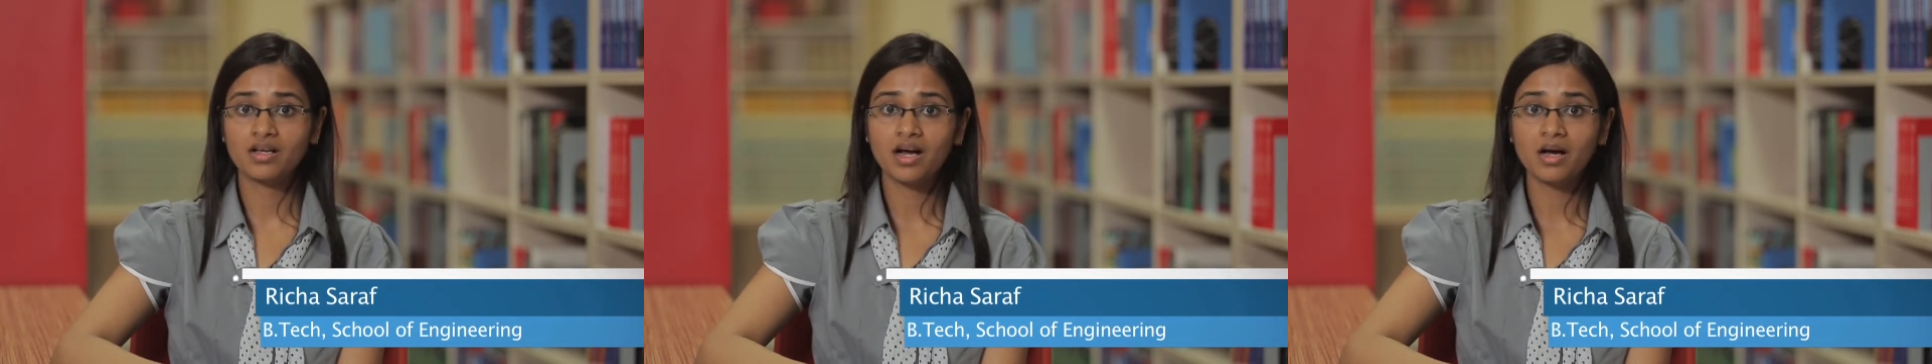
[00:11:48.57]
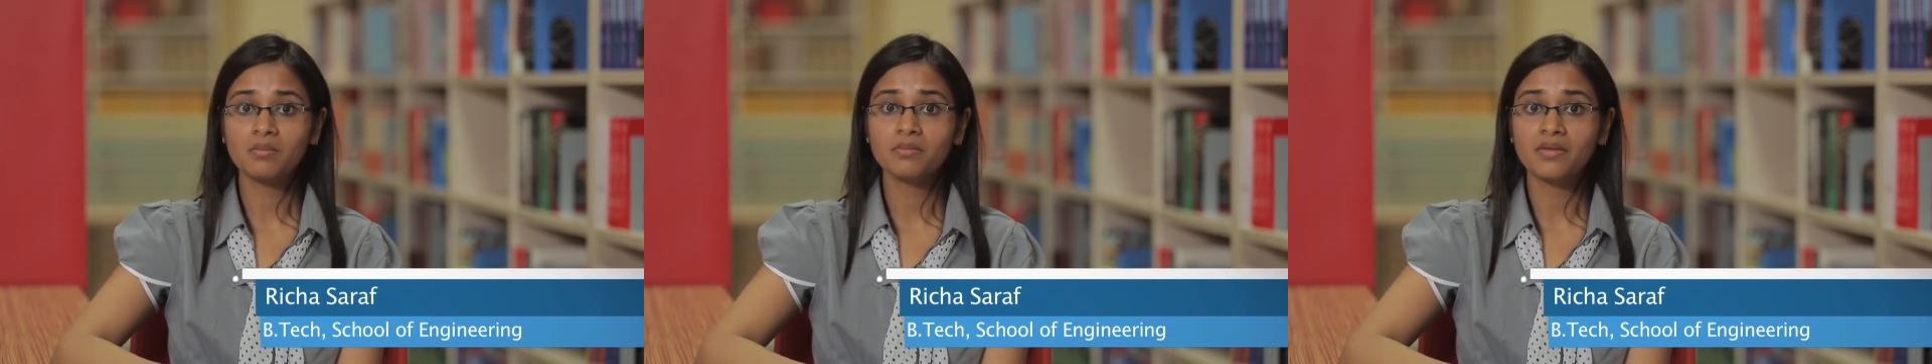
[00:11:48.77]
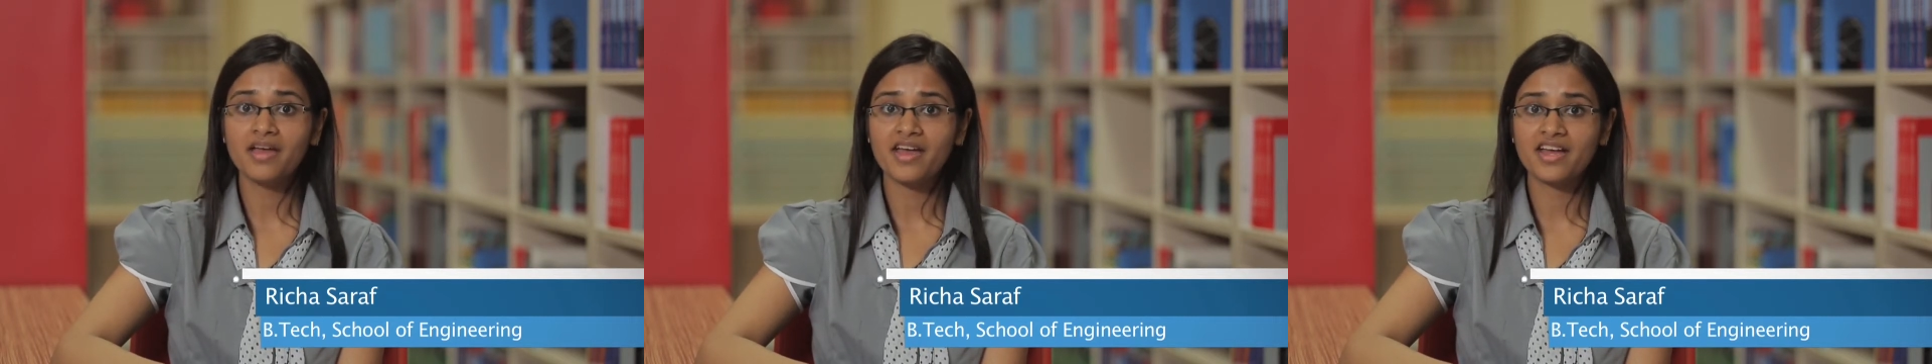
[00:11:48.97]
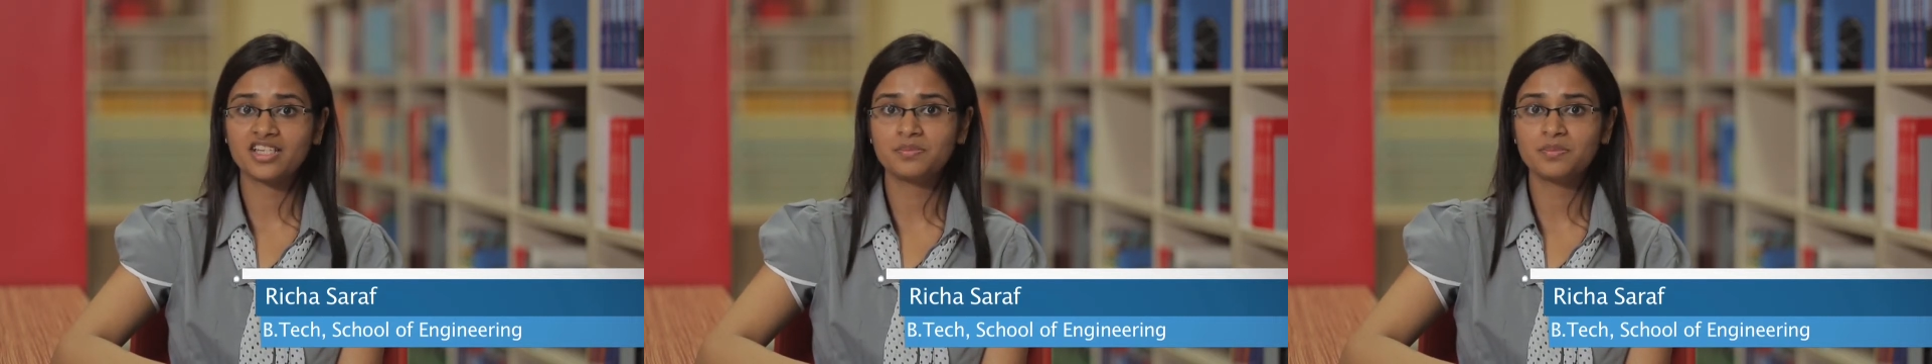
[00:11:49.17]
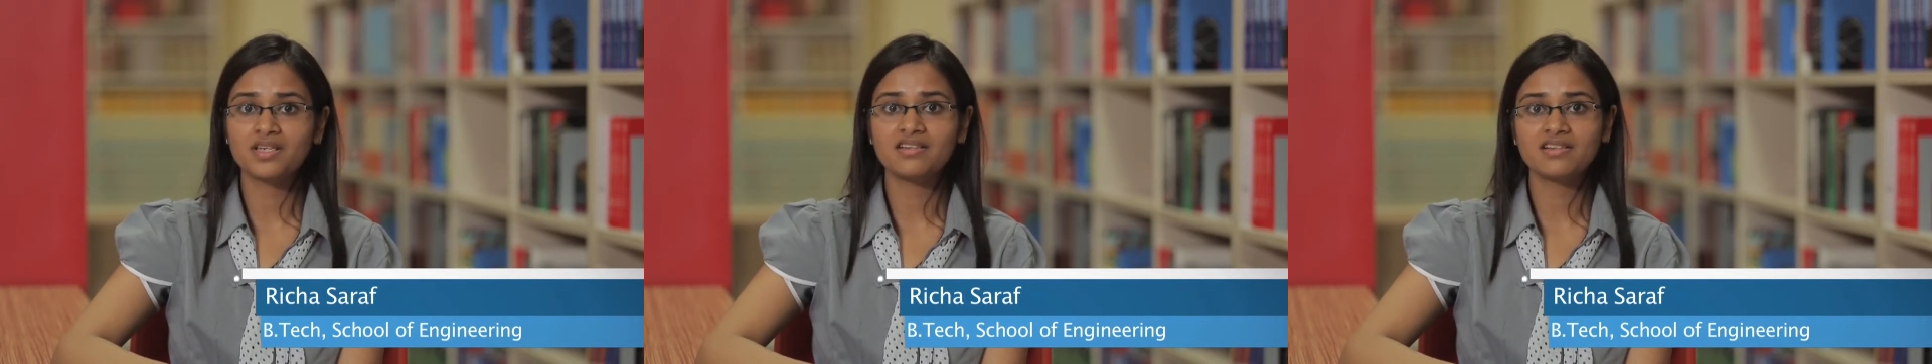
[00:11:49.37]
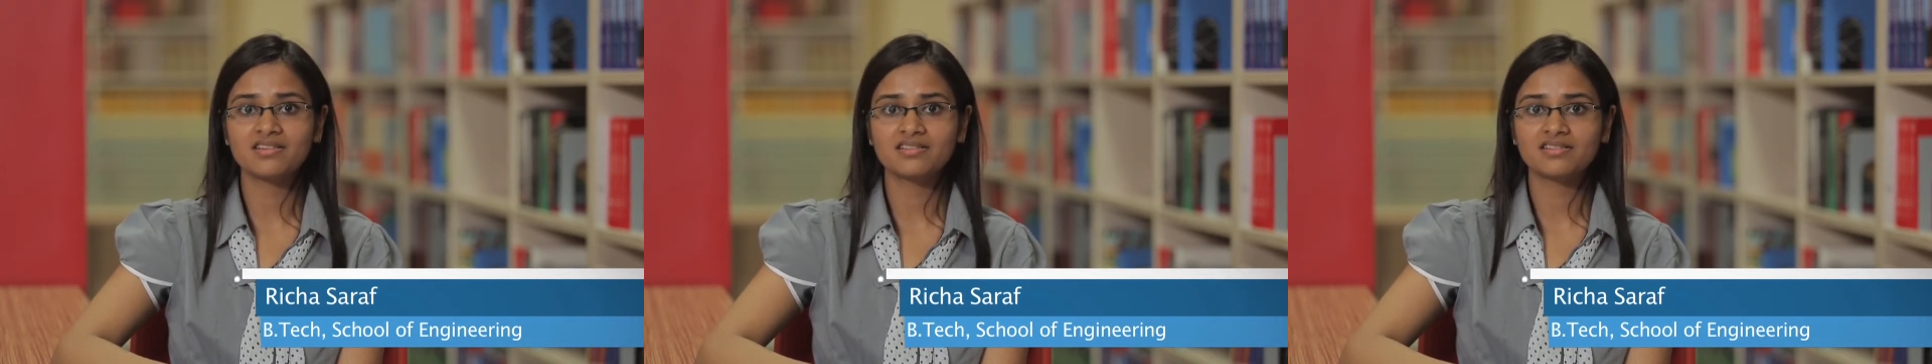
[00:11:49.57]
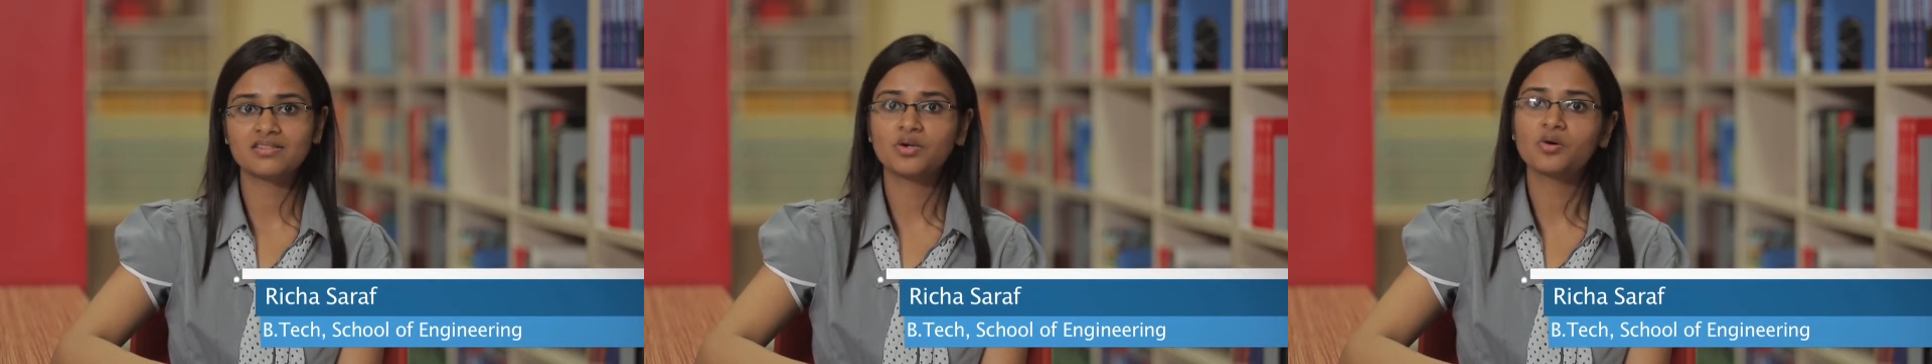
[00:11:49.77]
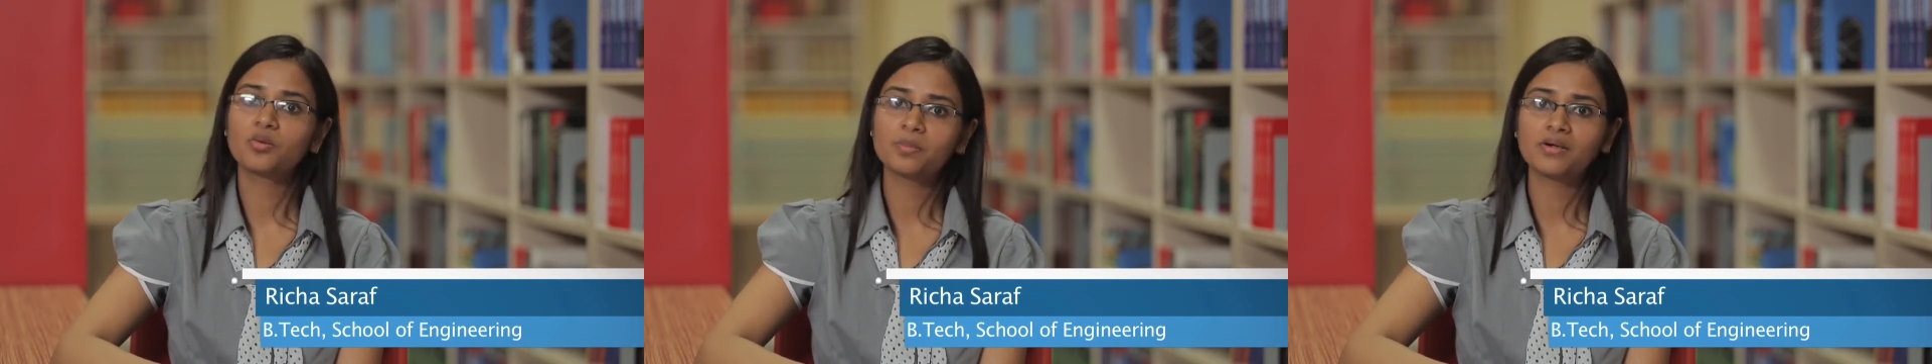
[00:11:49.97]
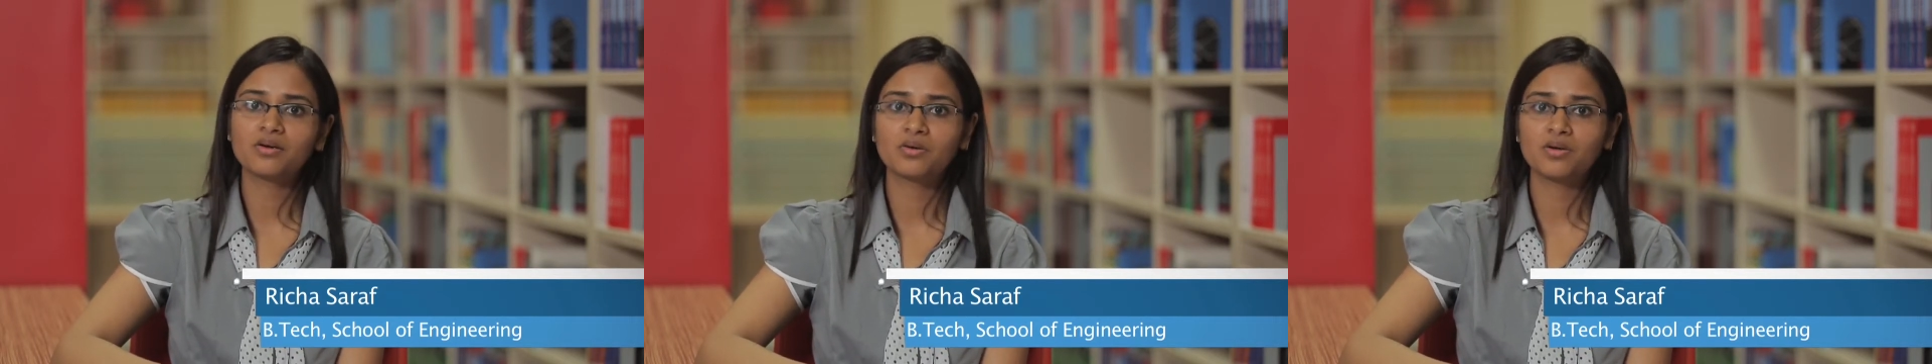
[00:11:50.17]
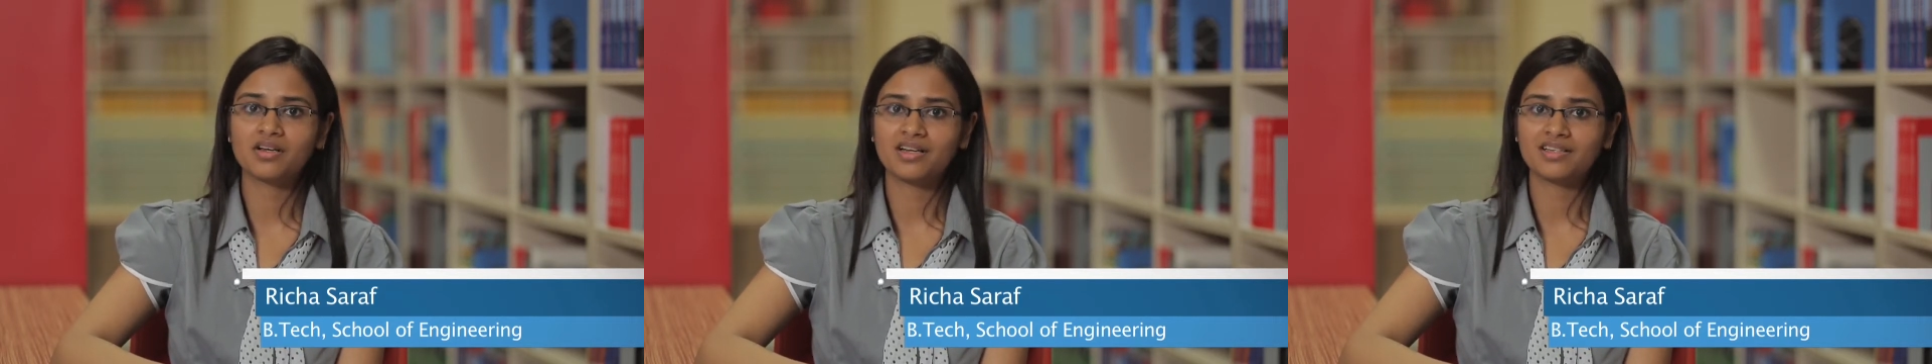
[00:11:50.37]
Come experience the
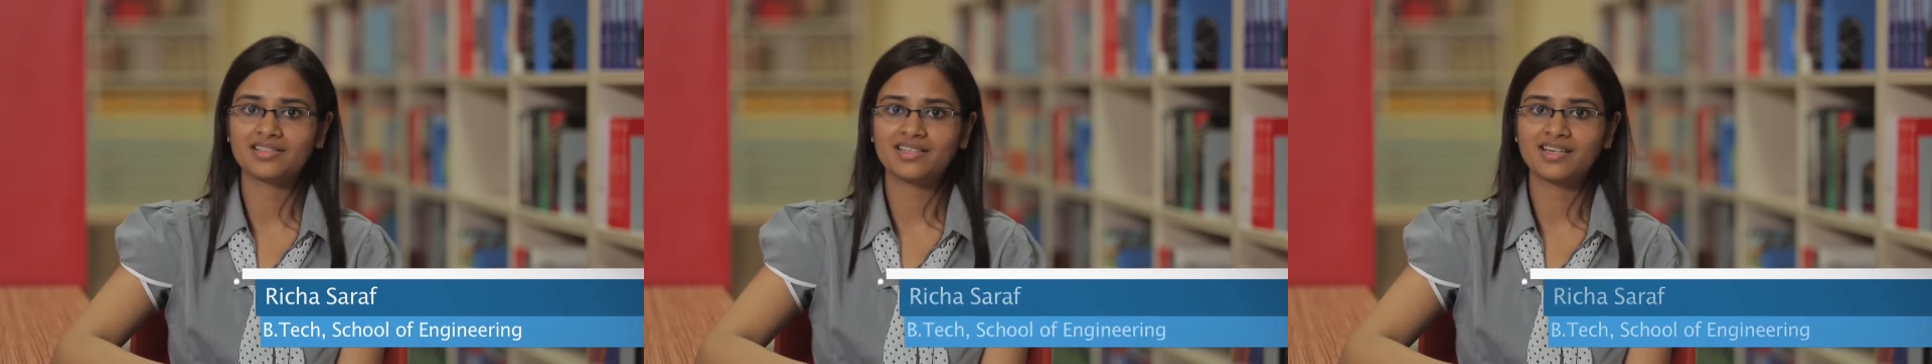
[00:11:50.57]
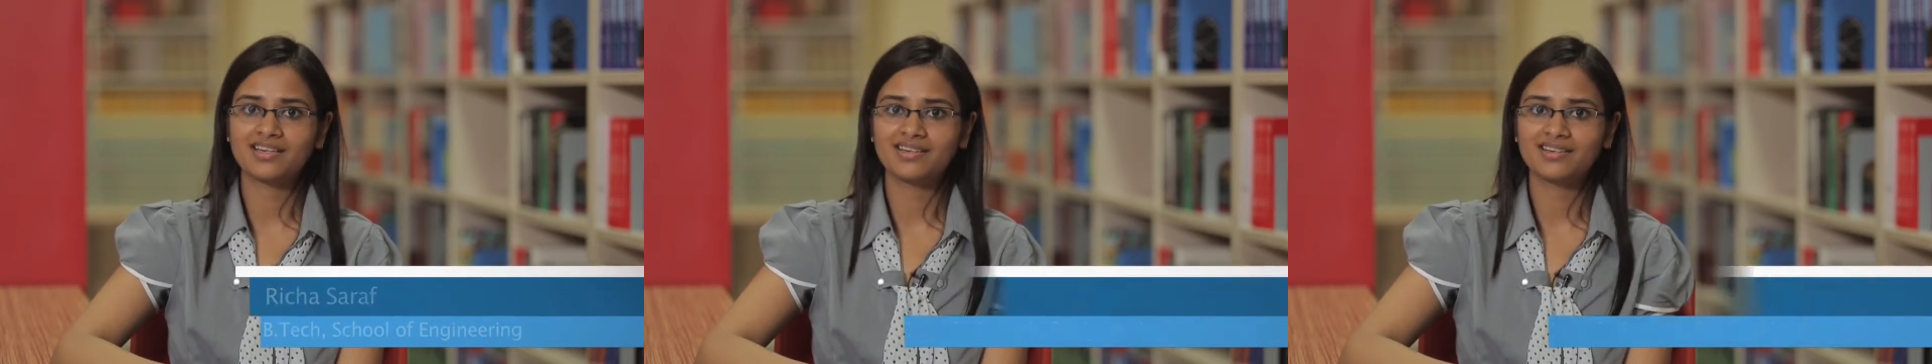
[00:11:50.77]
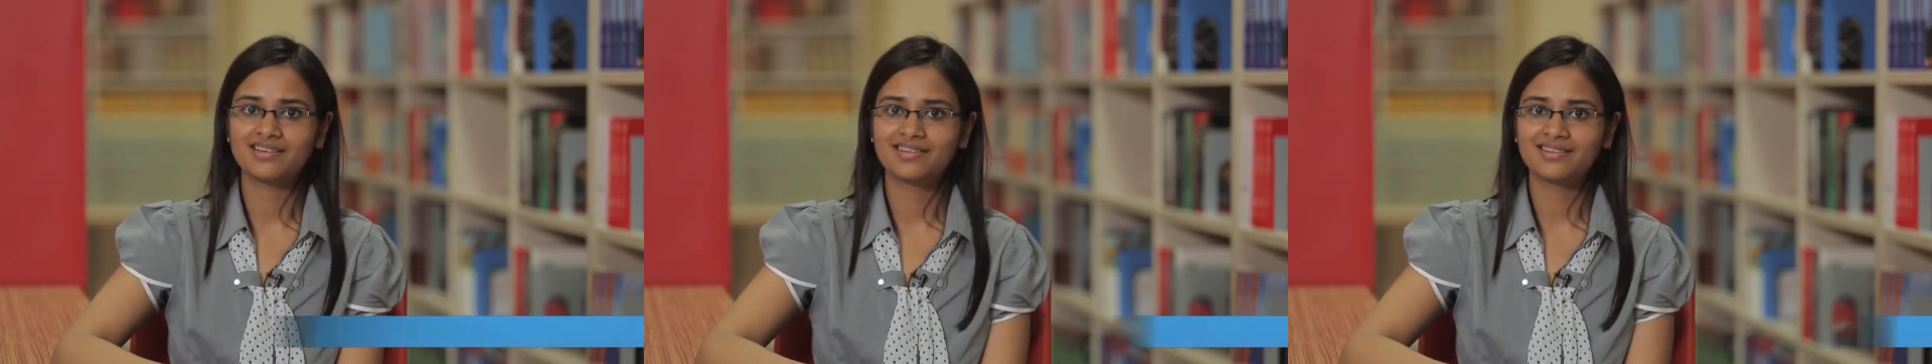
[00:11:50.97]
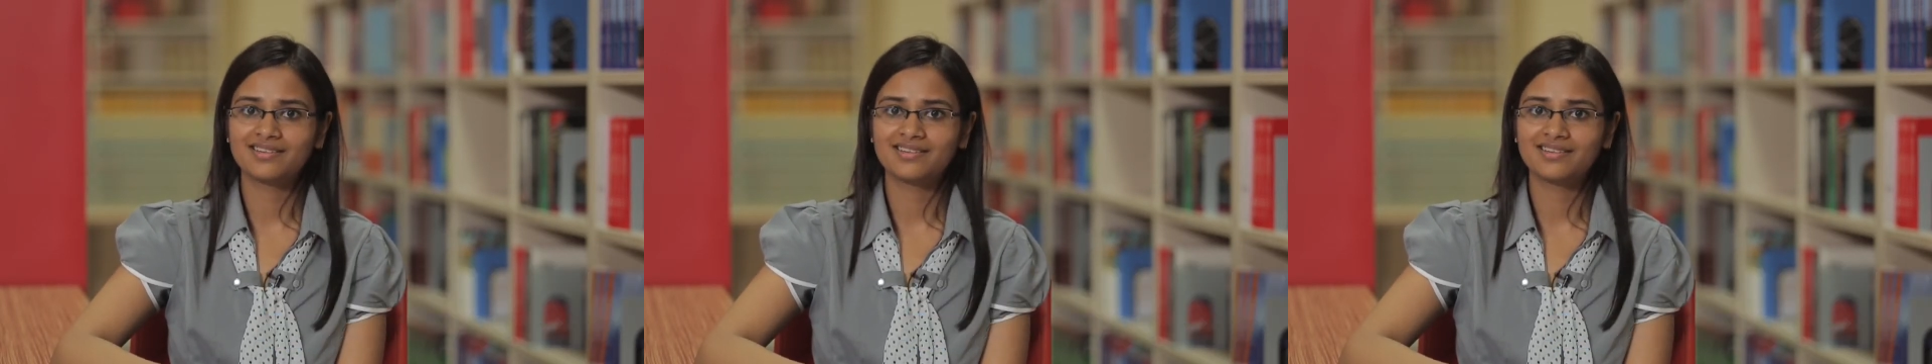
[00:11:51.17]
Opa Goenka style.